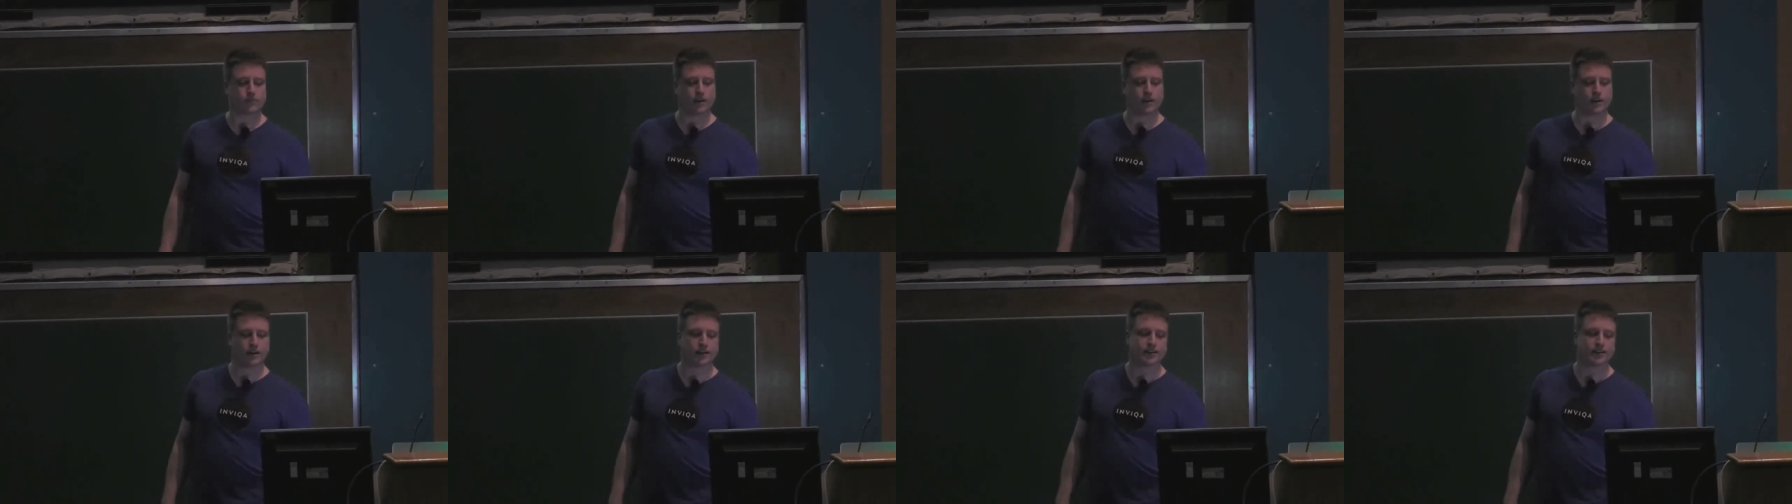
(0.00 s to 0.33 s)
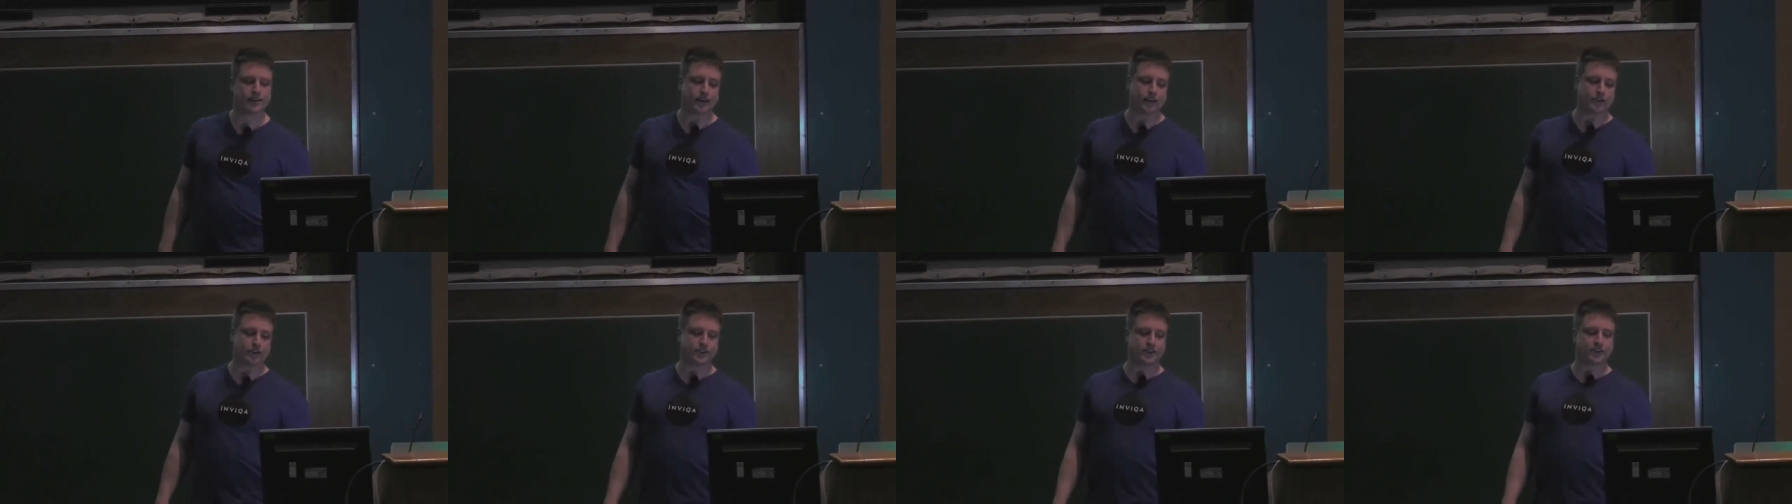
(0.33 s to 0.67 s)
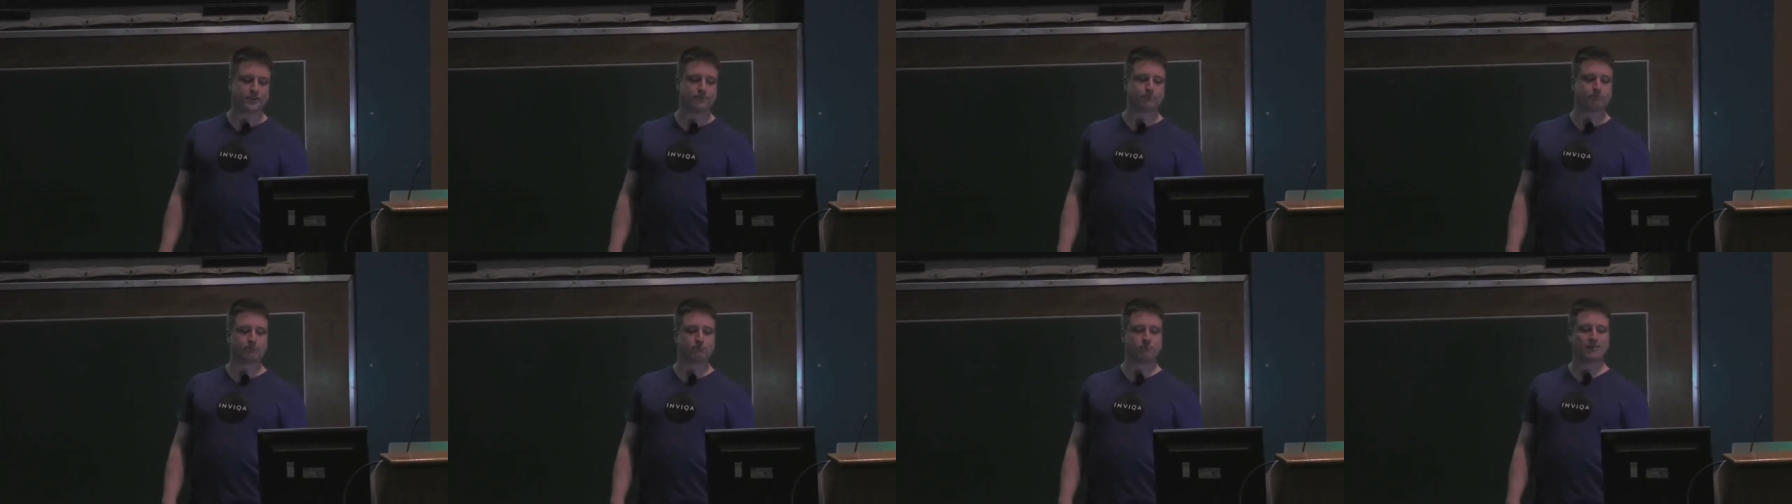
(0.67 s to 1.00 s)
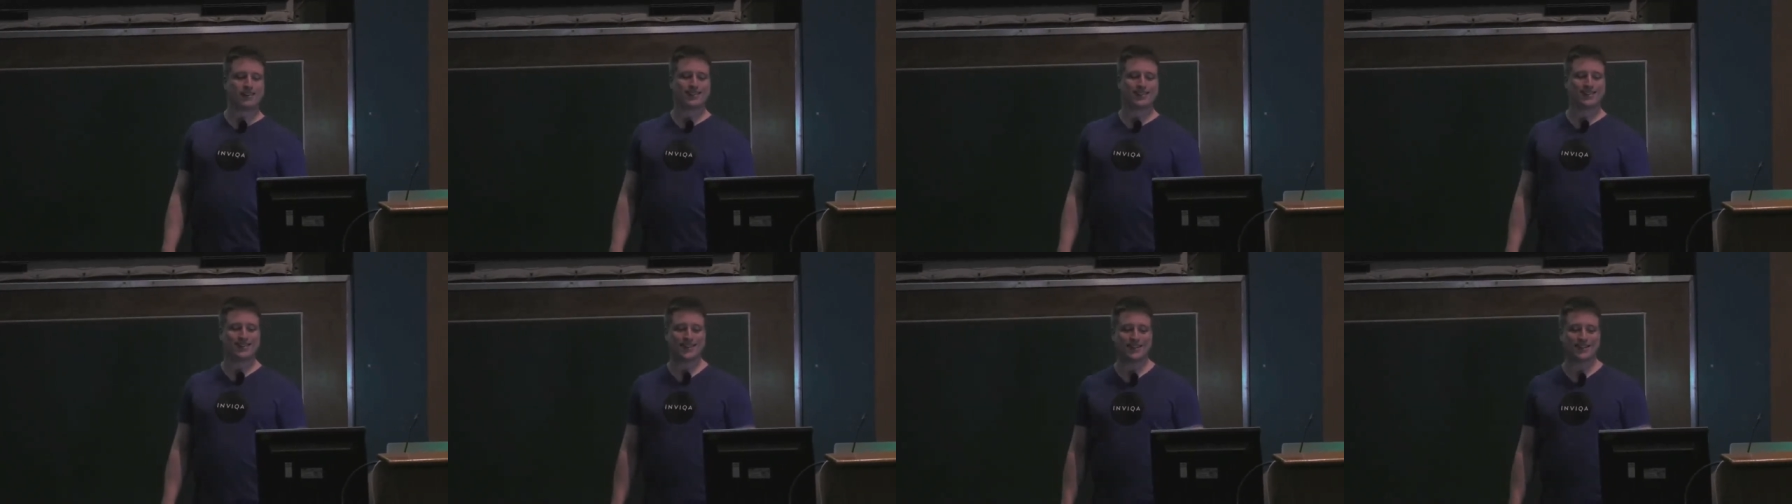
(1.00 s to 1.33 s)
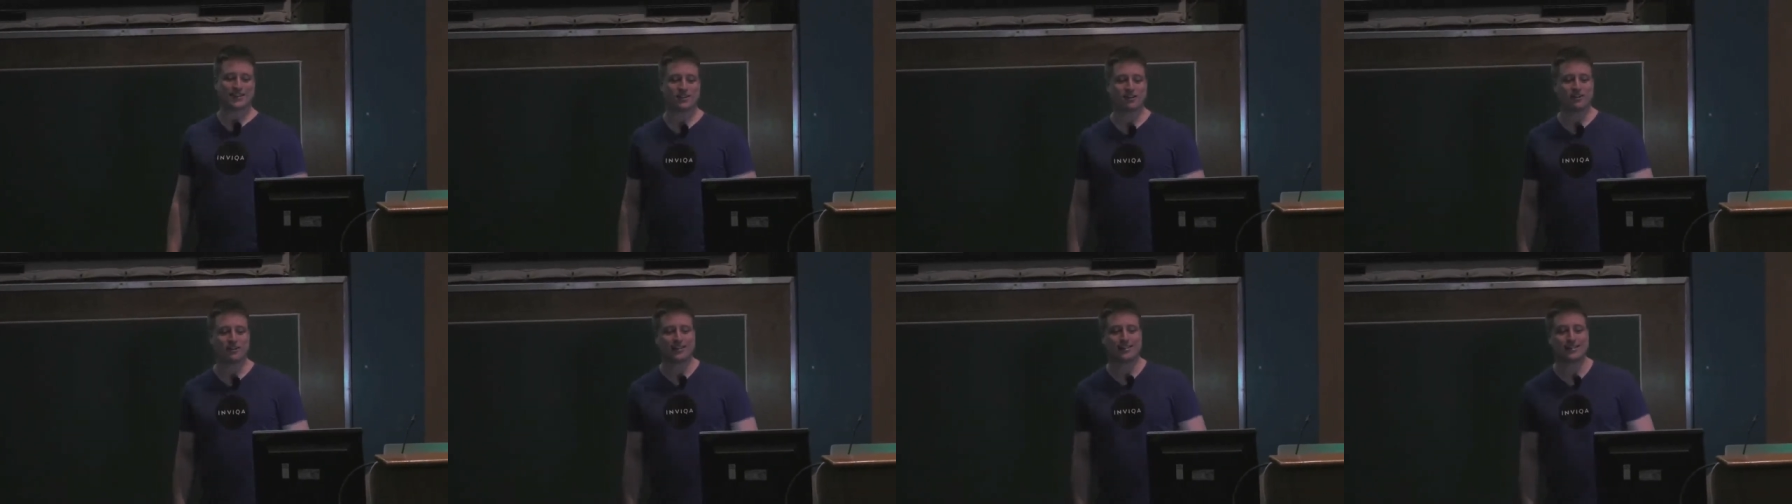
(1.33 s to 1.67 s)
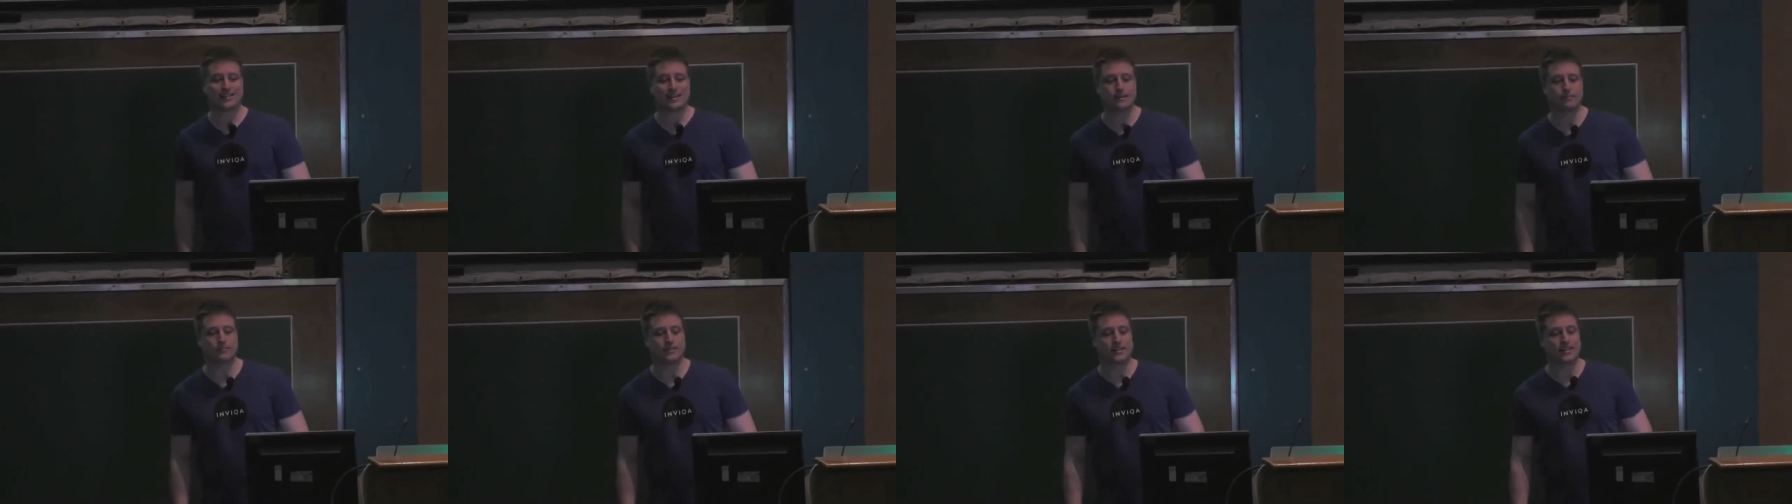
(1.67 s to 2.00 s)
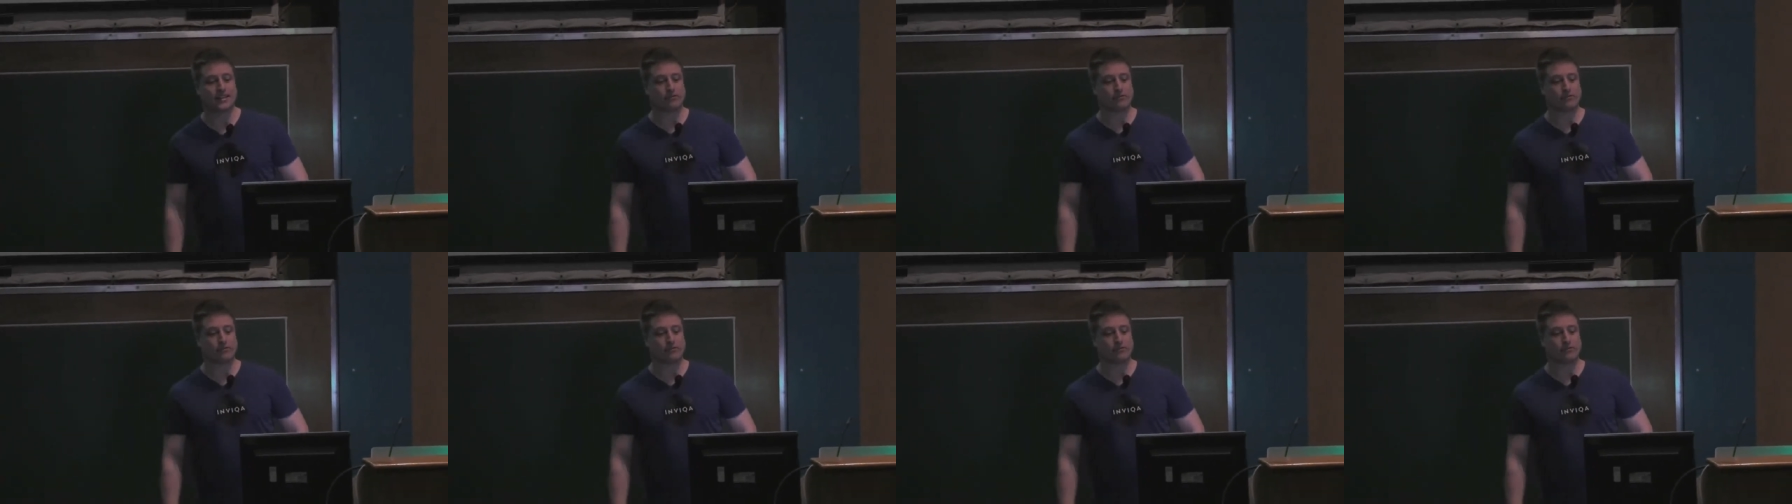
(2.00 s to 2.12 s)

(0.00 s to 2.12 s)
and it tells you it's initialized an empty